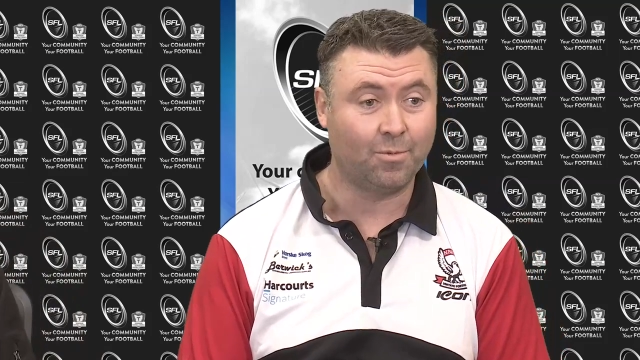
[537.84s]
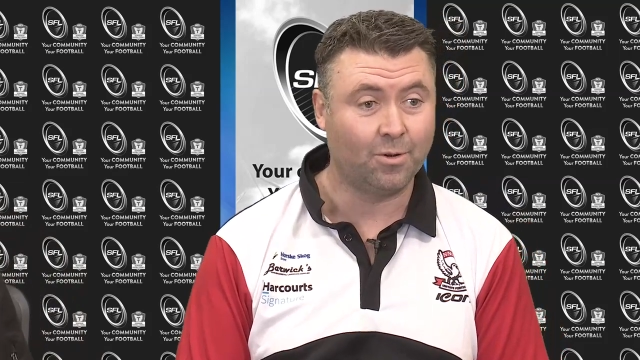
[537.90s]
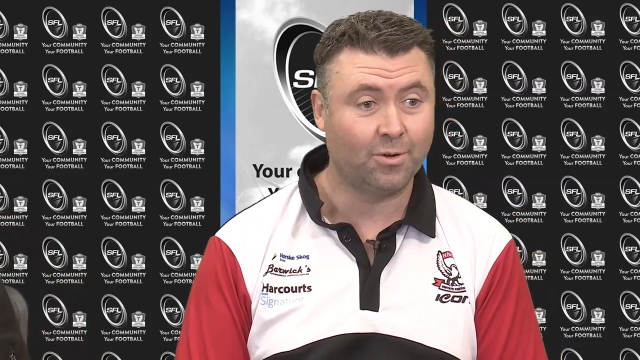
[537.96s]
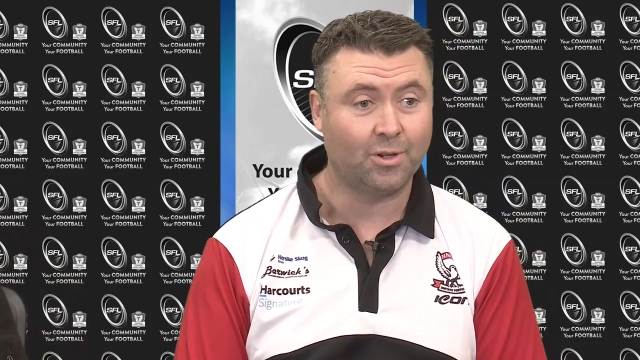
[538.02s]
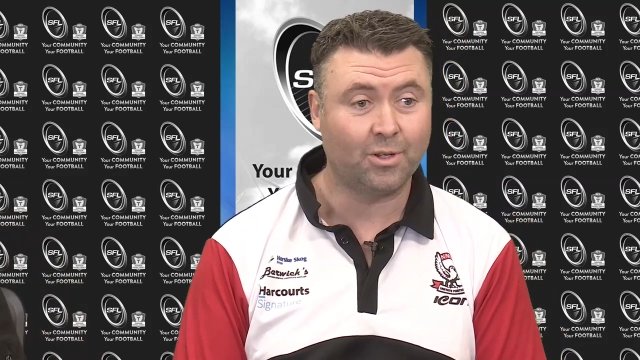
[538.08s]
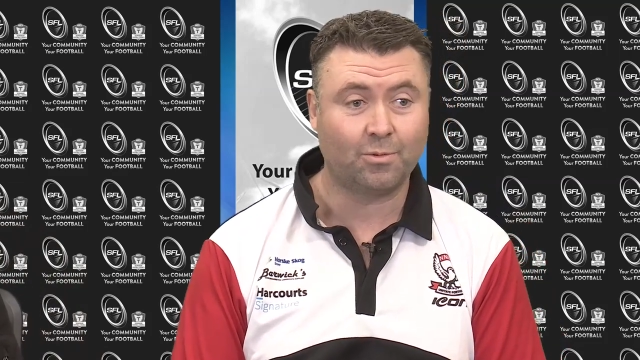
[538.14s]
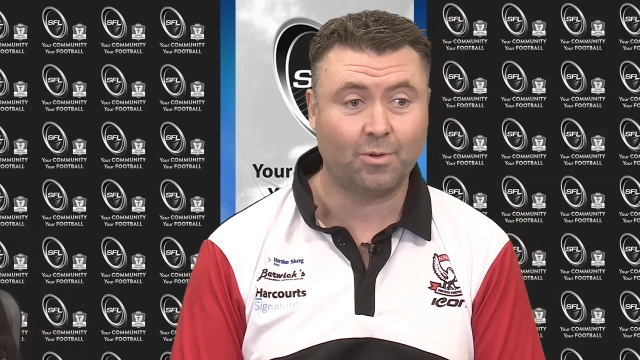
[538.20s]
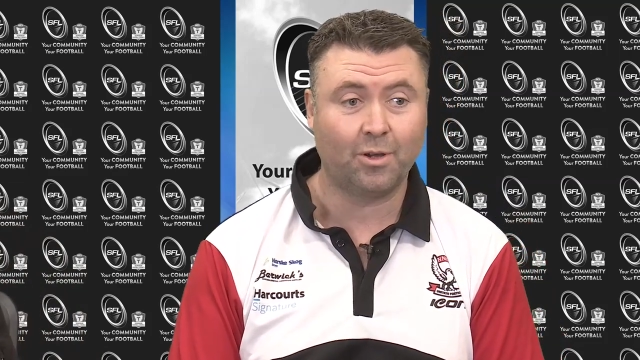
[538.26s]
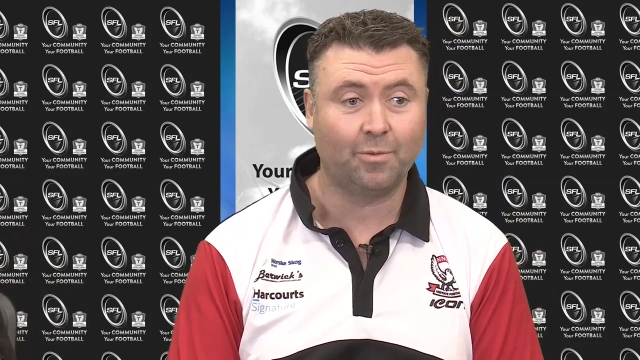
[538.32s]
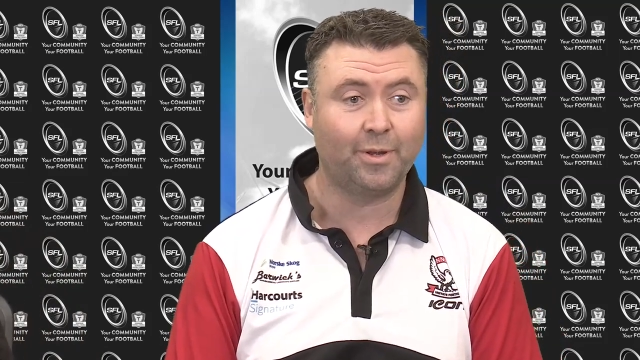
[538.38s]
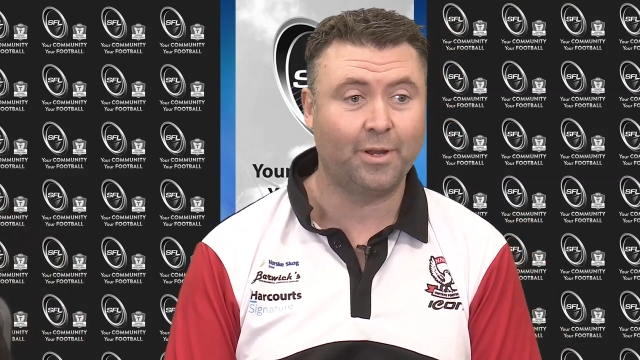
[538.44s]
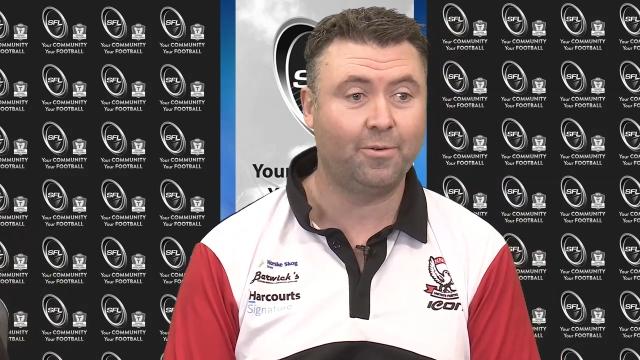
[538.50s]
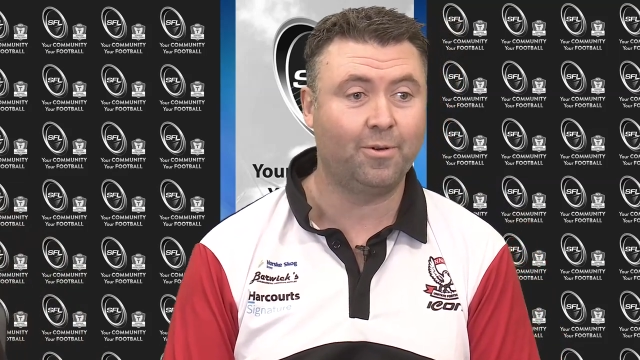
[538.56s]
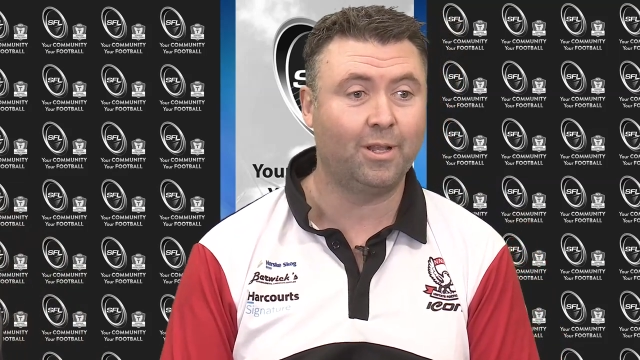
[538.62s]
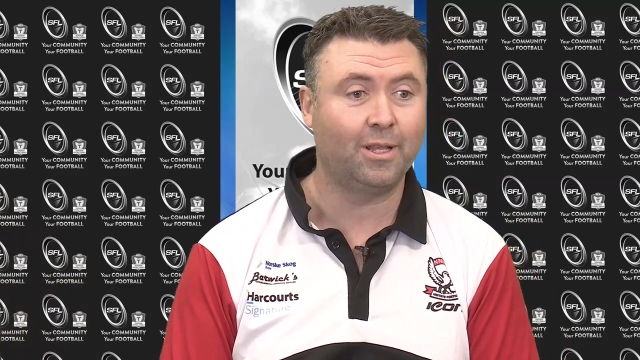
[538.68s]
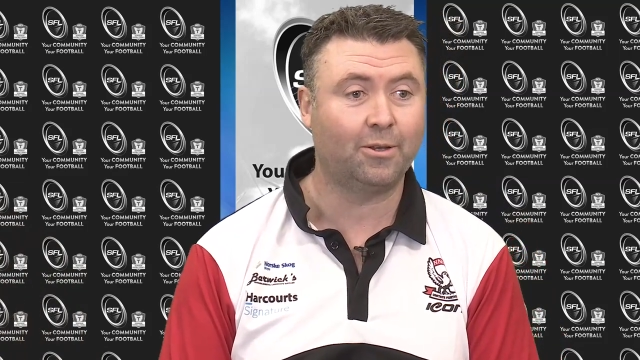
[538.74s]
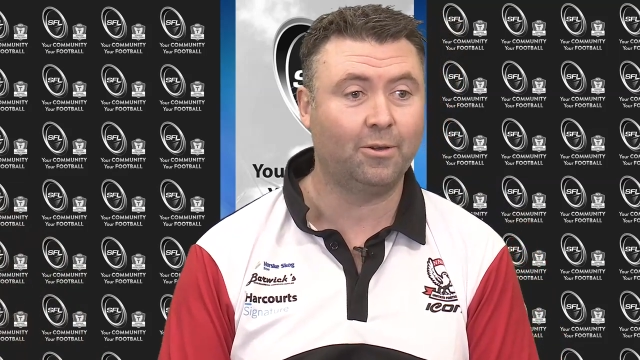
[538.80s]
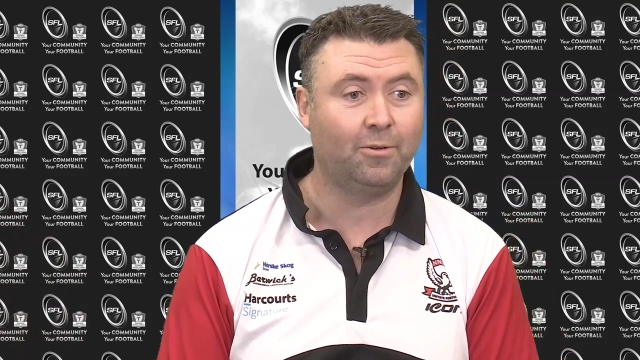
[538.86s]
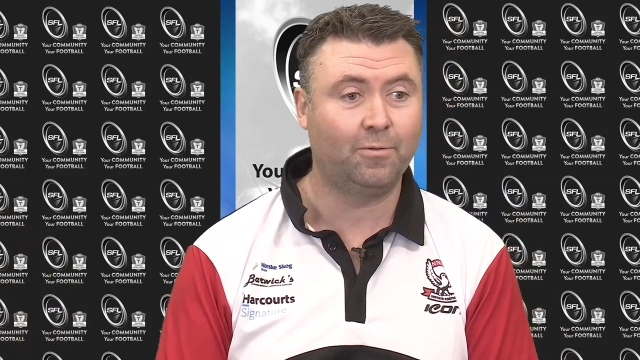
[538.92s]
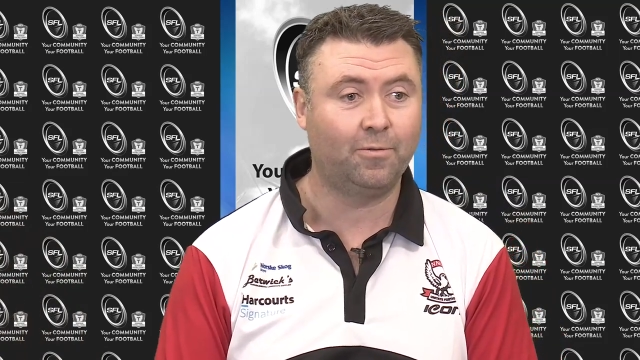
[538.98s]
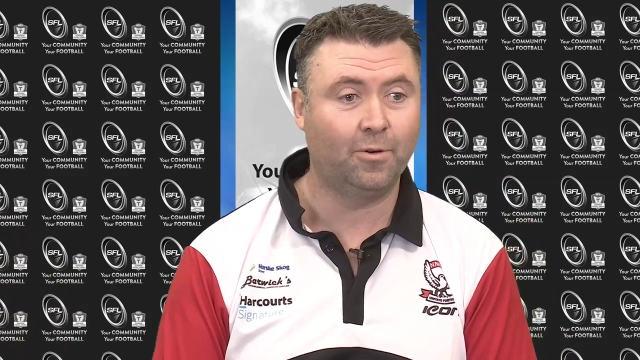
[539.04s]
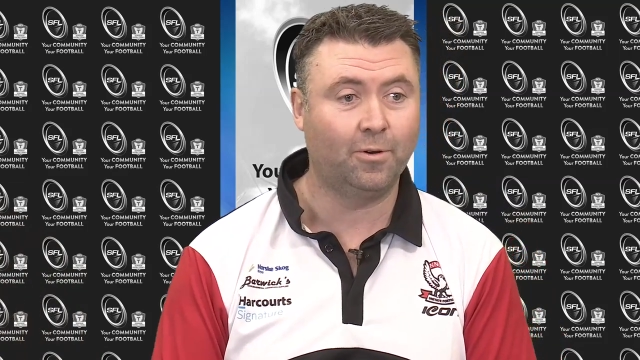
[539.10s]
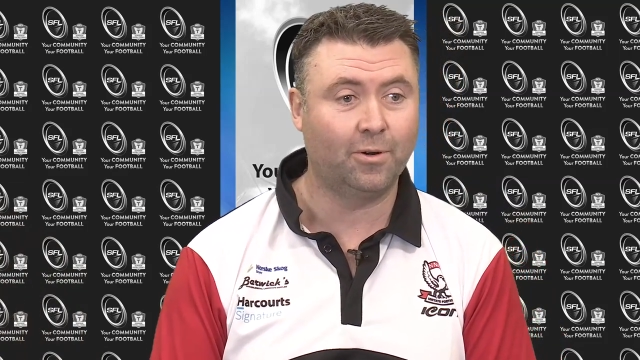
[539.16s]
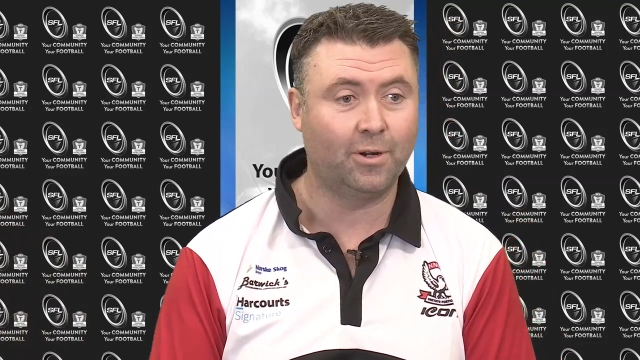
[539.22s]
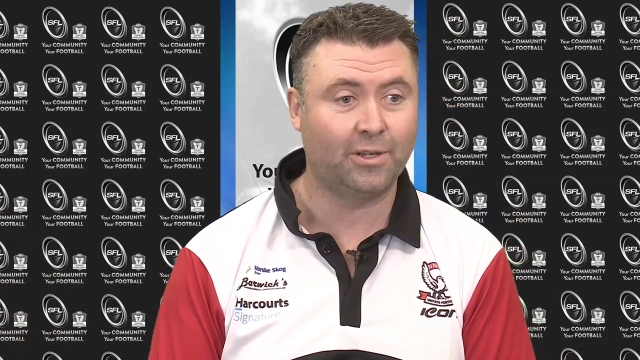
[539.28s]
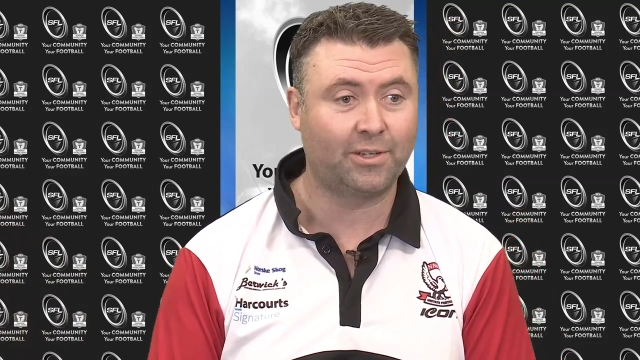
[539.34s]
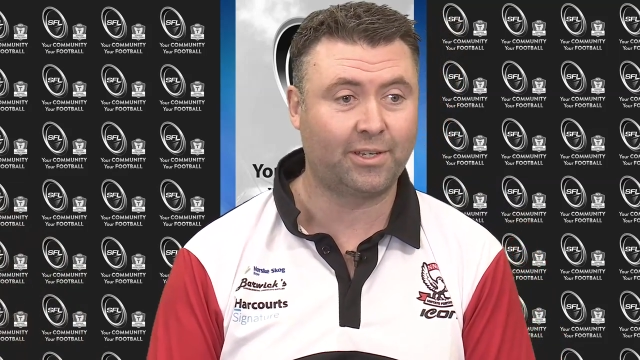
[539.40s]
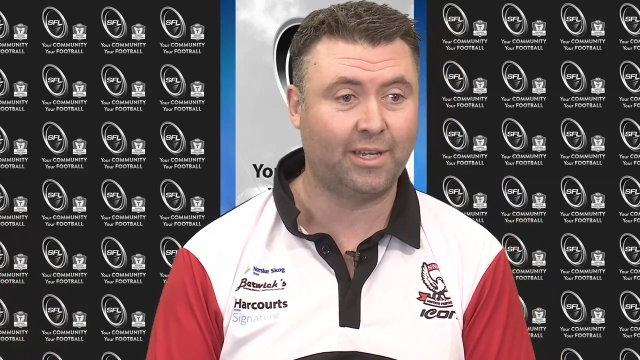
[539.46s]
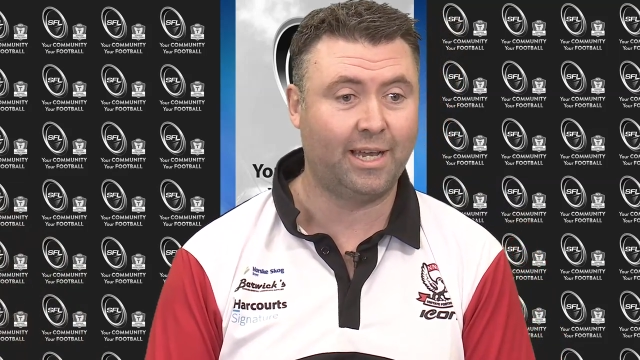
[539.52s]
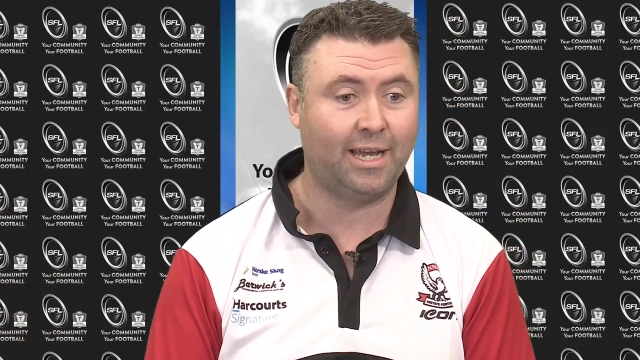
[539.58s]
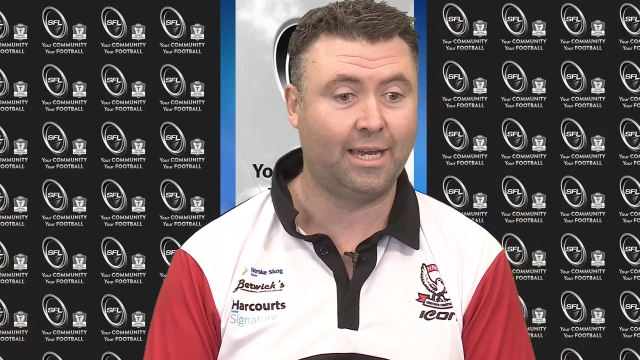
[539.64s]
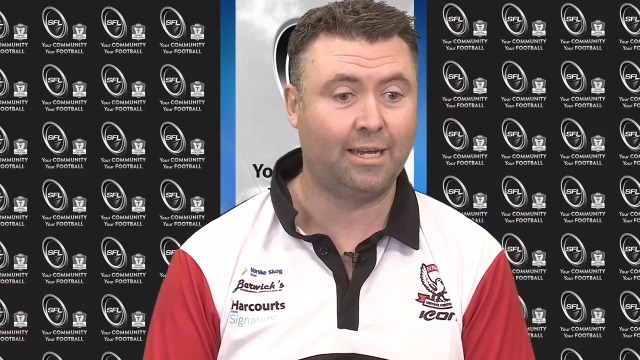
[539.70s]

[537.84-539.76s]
Milton as well, been really good for us.